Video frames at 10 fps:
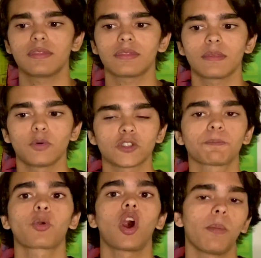the most
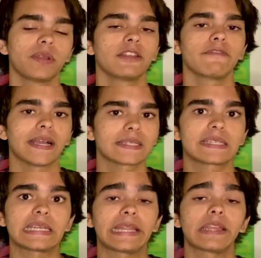prominent
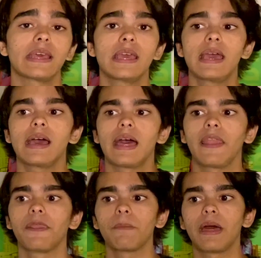vaccine
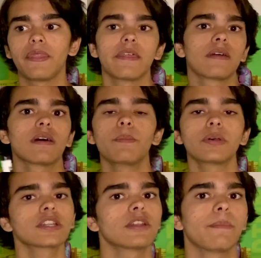and the
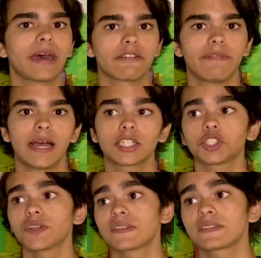ability to
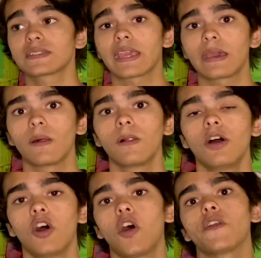manufacture and scale
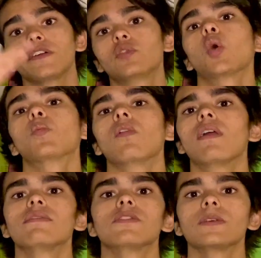on a global
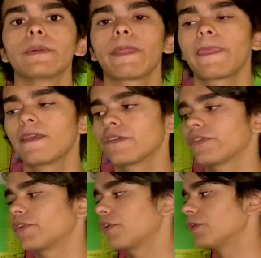level.
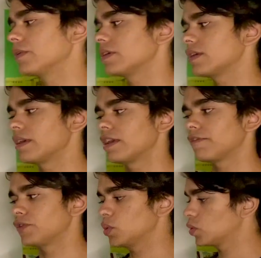So
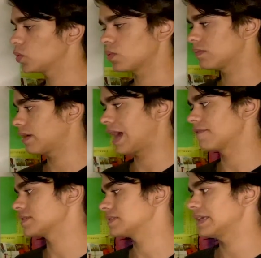if you have
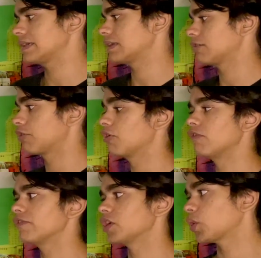a stake in
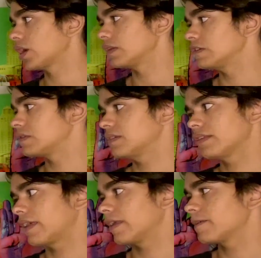Inovio and you see
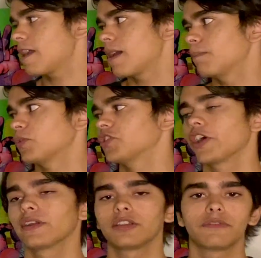that
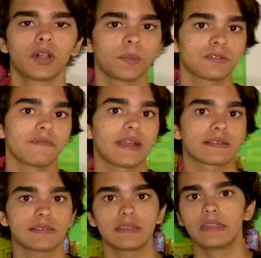Moderna develops a
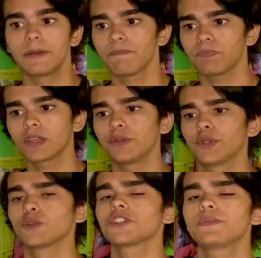vaccine,
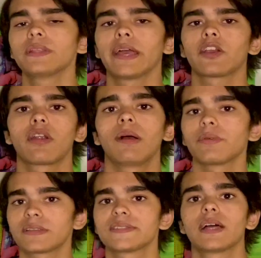don't just be like, all right, I'm
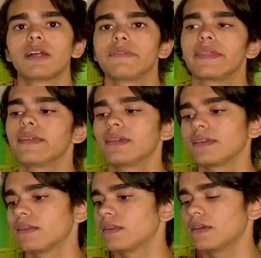going to sell everything
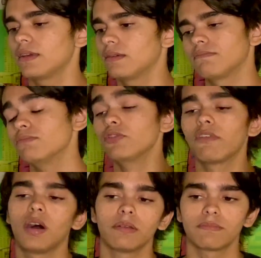and move
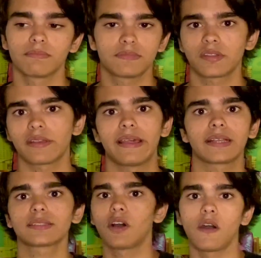on to the
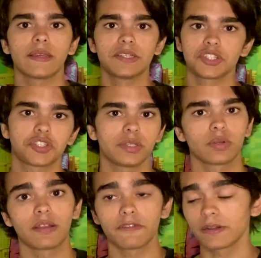next hot industry,
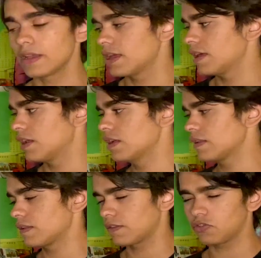whatever.
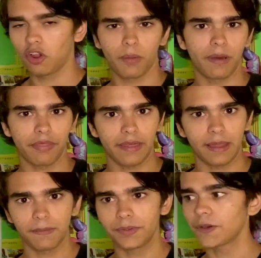It's not about
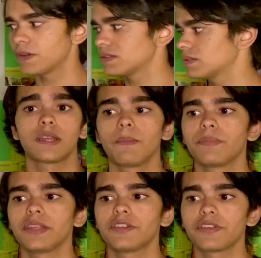that, because the
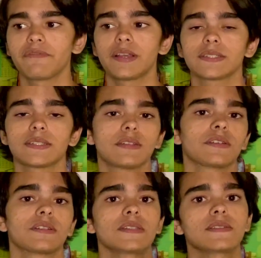company you're invested in
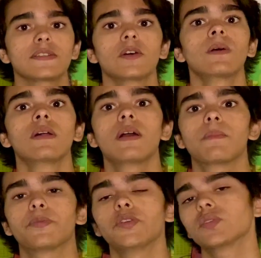could still
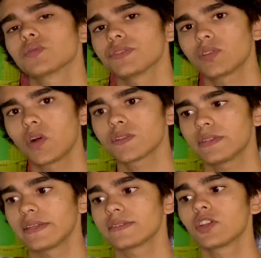produce results.
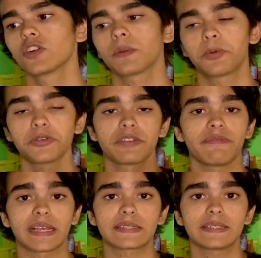They still could produce a
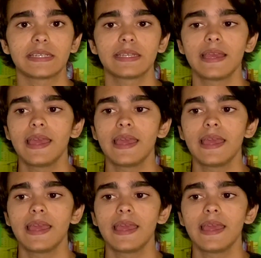vaccine,